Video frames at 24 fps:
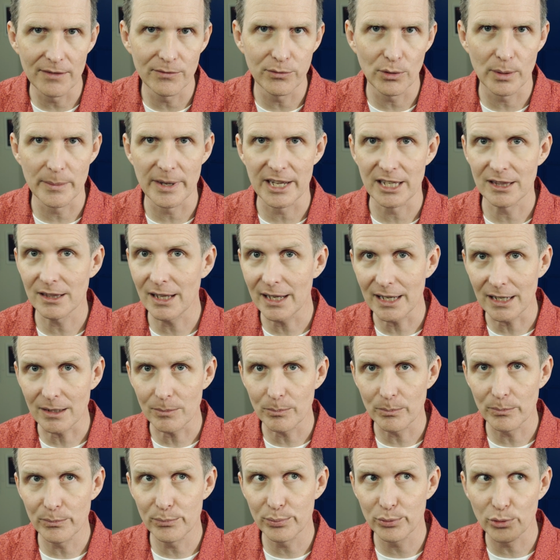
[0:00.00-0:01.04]
format like
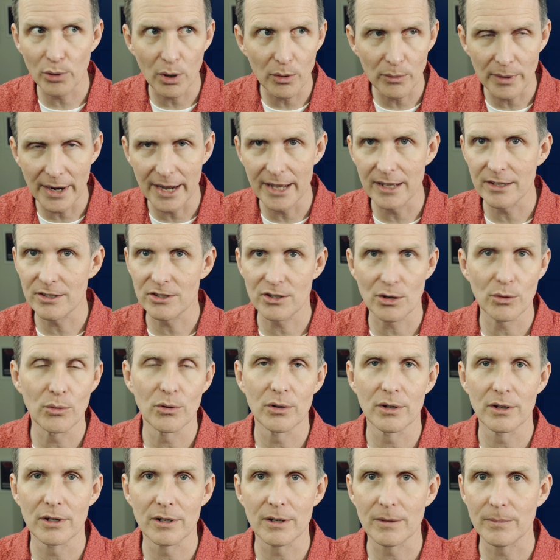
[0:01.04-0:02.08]
ProRes
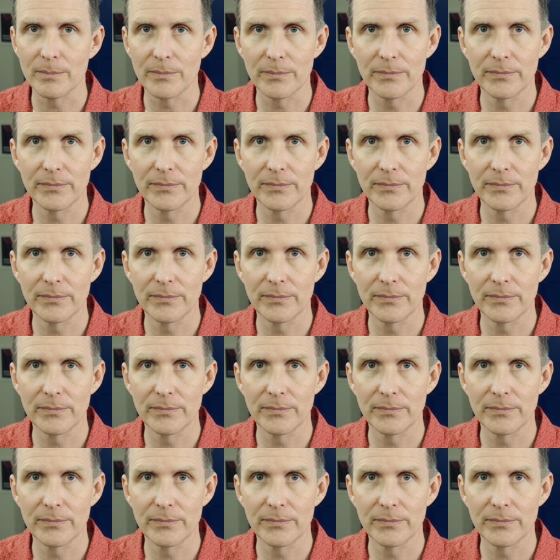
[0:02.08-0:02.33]
or...